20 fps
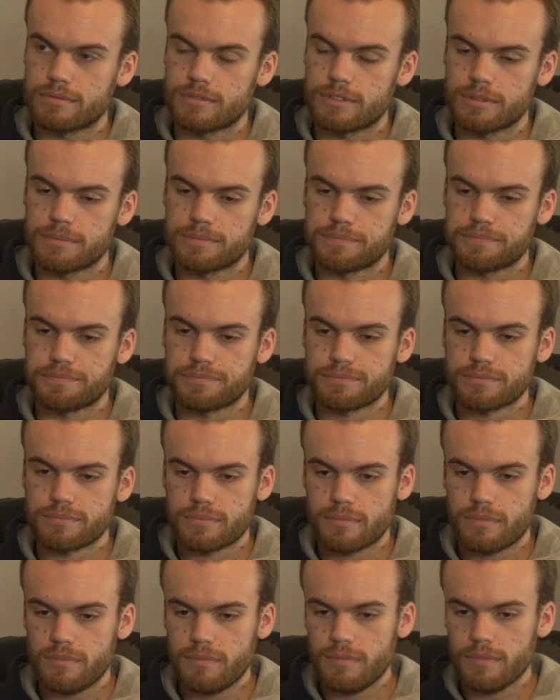No.
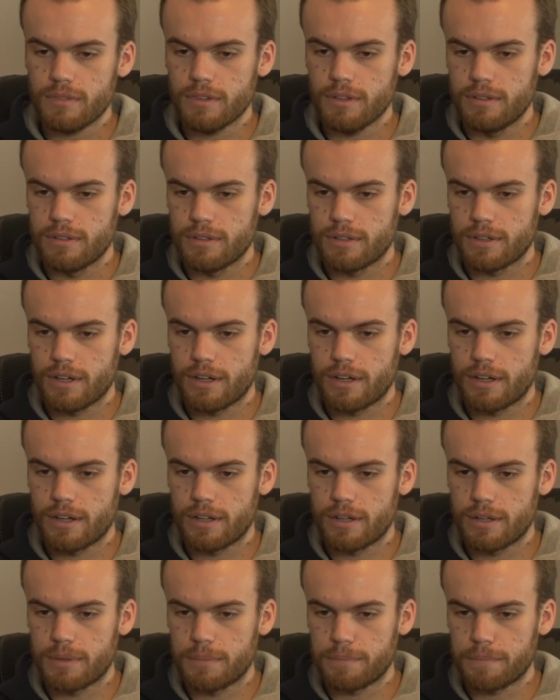So.
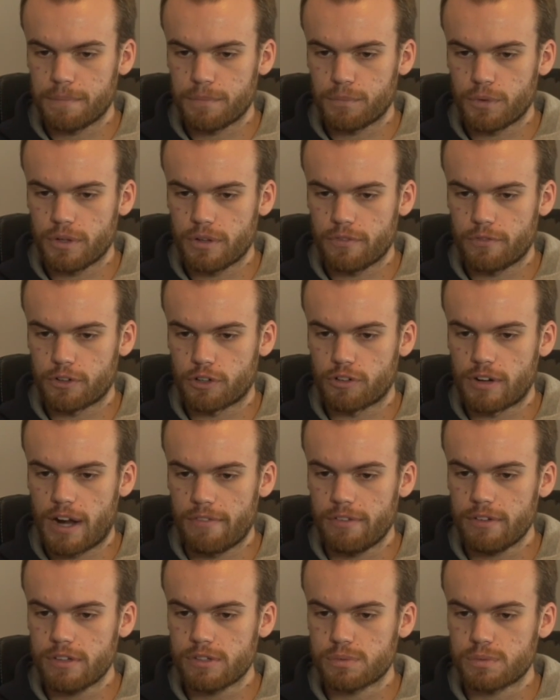For
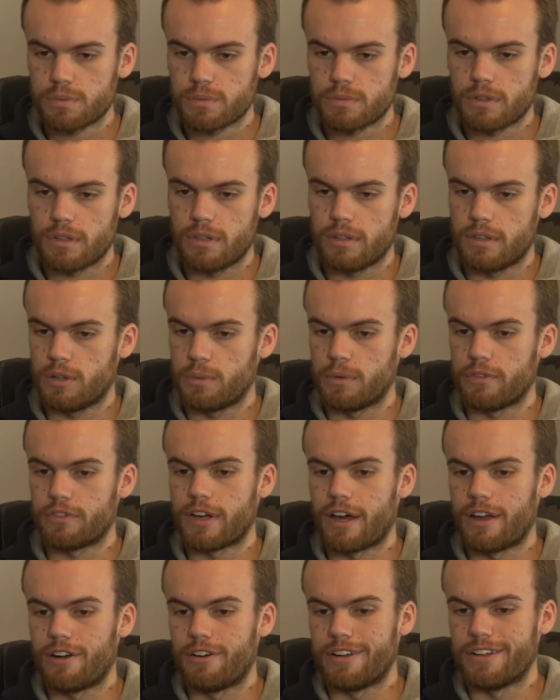graphics, in here we've
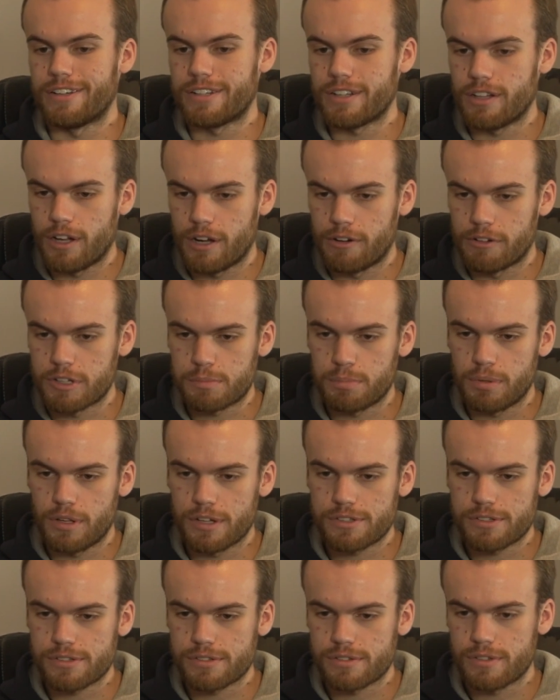got our Intel Iris
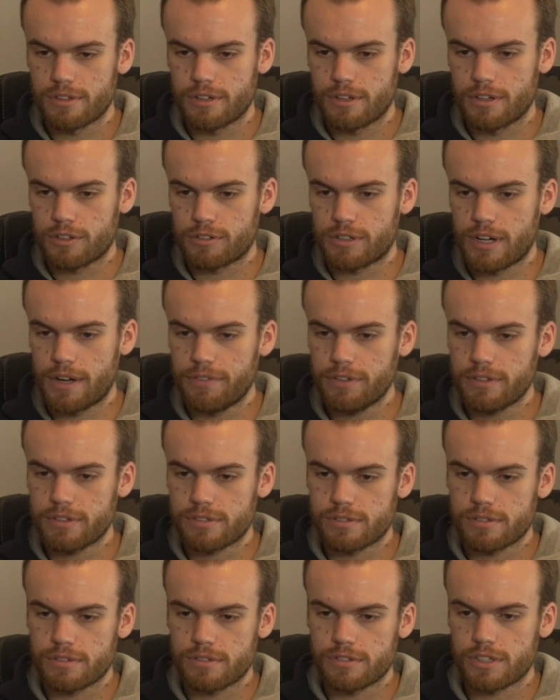Plus
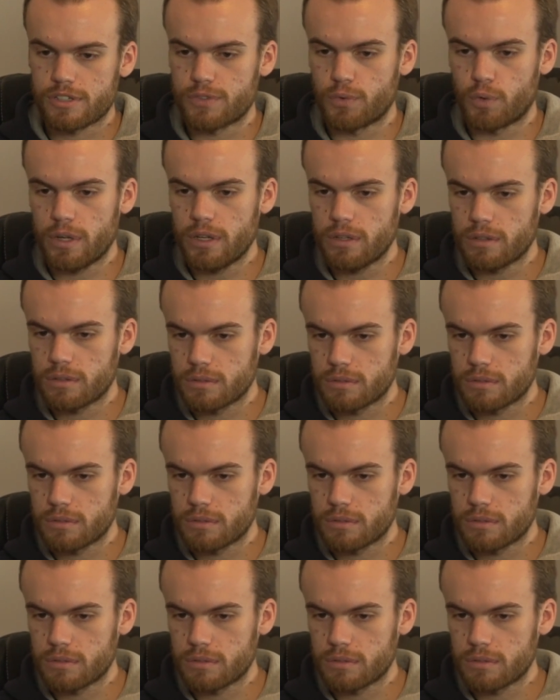graphics, 640.